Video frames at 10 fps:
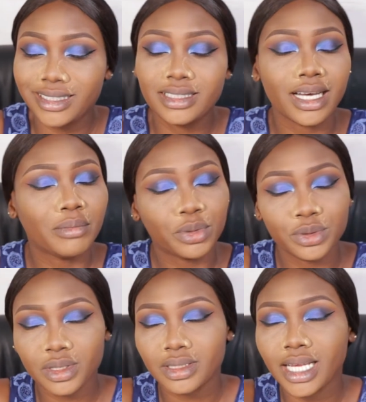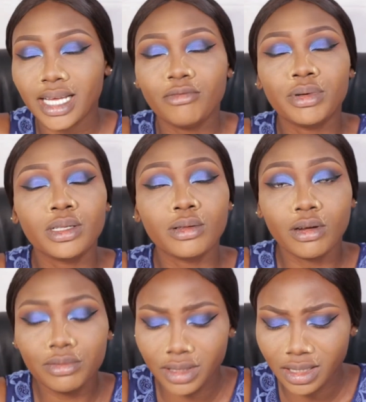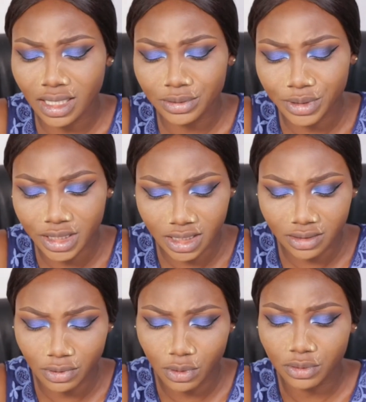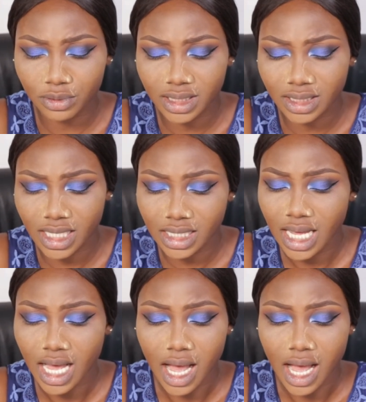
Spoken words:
These are products I have been loving and reaching for recent.